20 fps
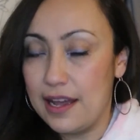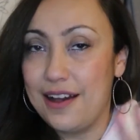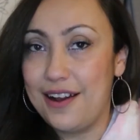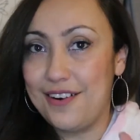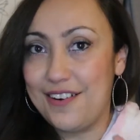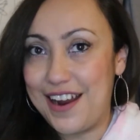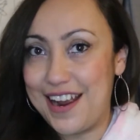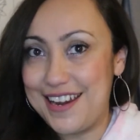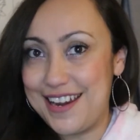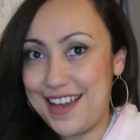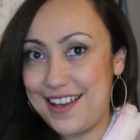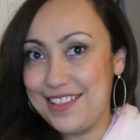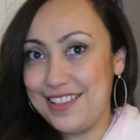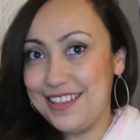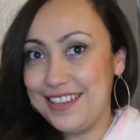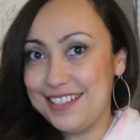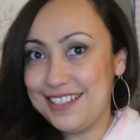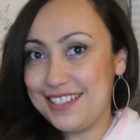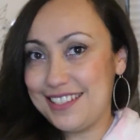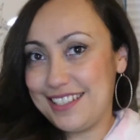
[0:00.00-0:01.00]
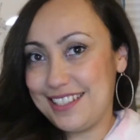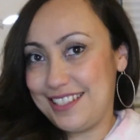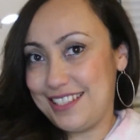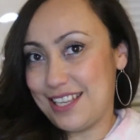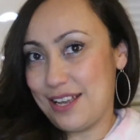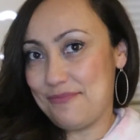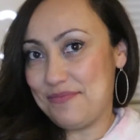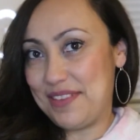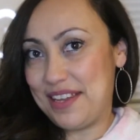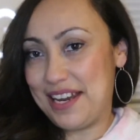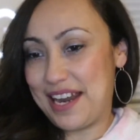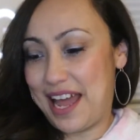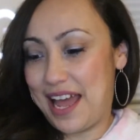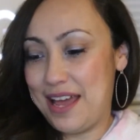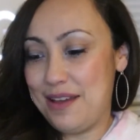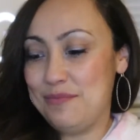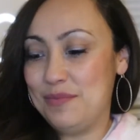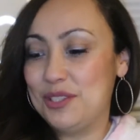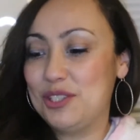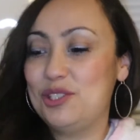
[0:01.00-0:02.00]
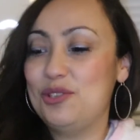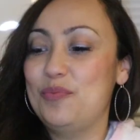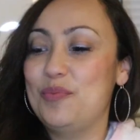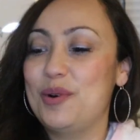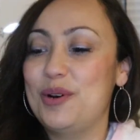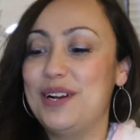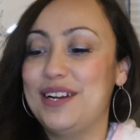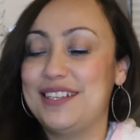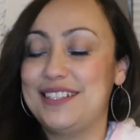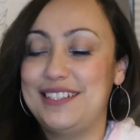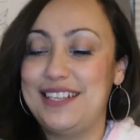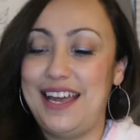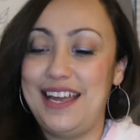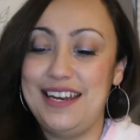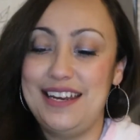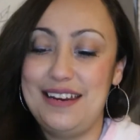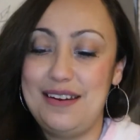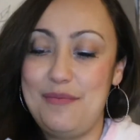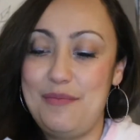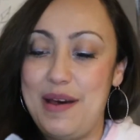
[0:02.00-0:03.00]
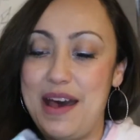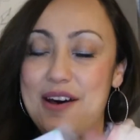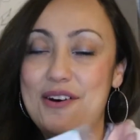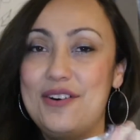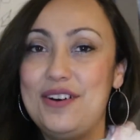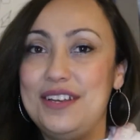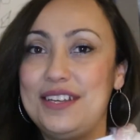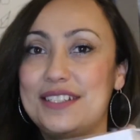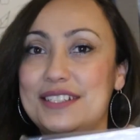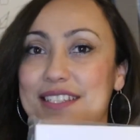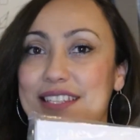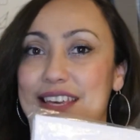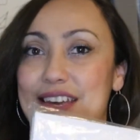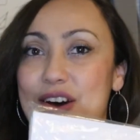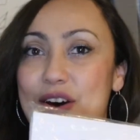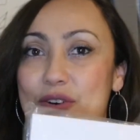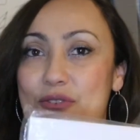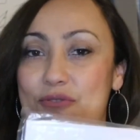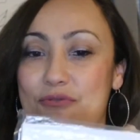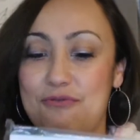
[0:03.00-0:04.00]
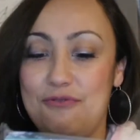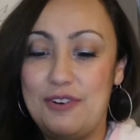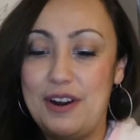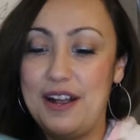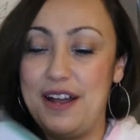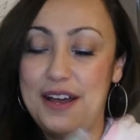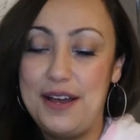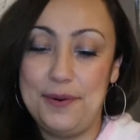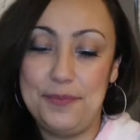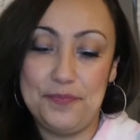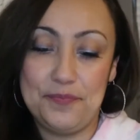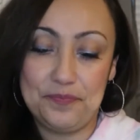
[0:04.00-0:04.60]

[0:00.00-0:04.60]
All right, now this is something I'm super excited about, is the Ofra.